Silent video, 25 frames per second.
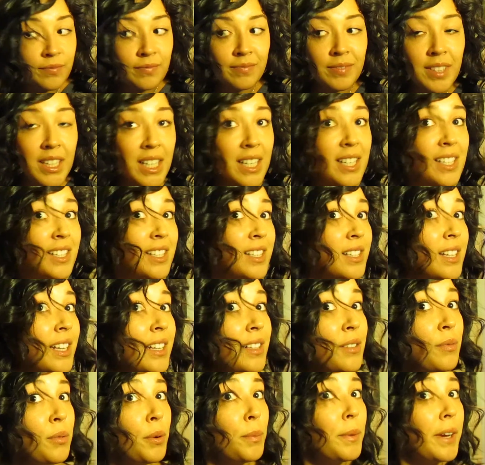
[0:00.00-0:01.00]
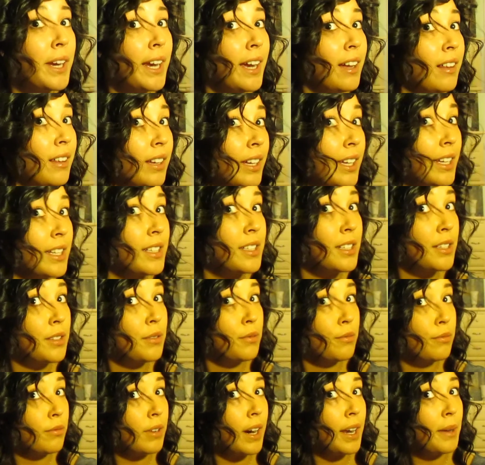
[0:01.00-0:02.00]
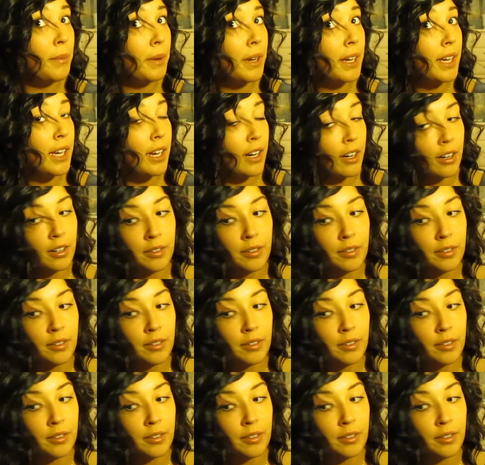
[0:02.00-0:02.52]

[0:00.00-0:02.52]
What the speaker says: Because that's where my cowlick is right back here.